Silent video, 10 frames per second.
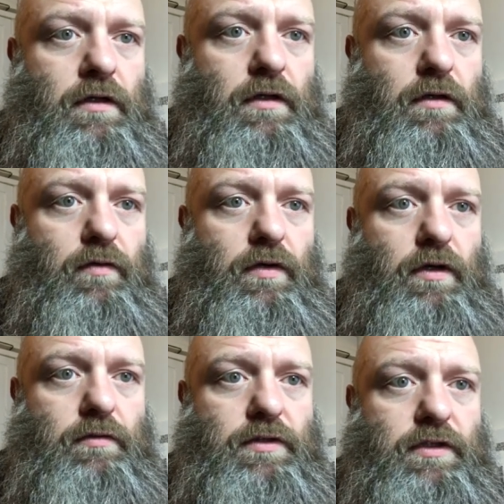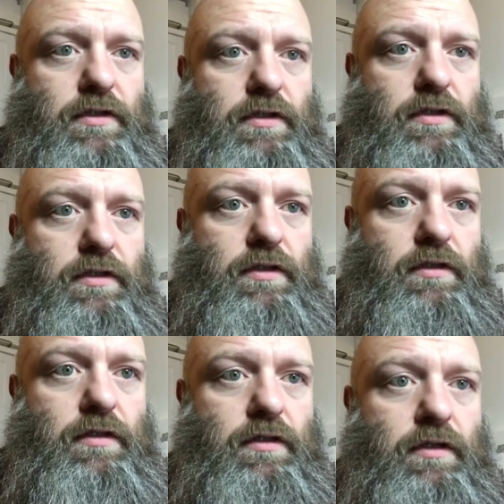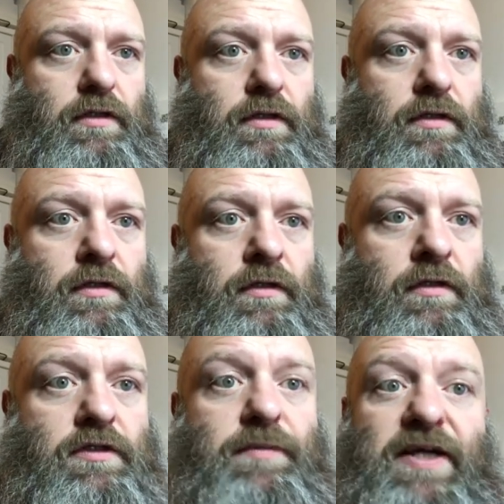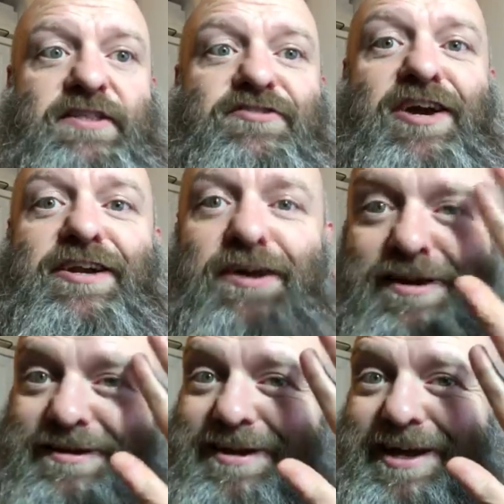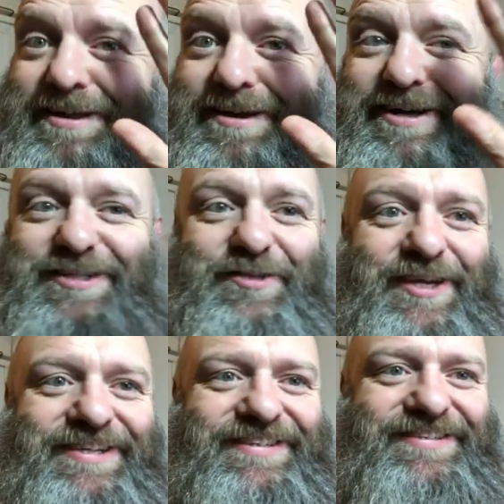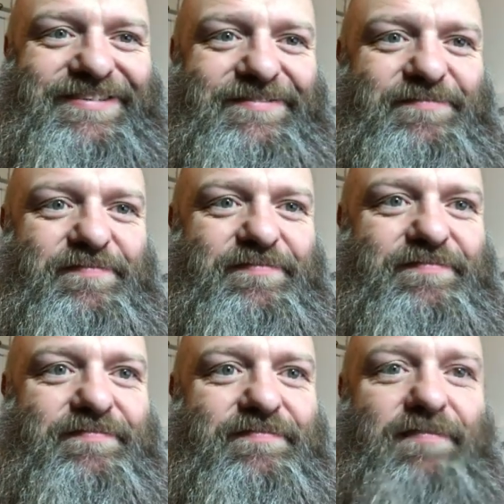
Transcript: Where are we here? Tibetan Rider, hi there, how you doing? Hi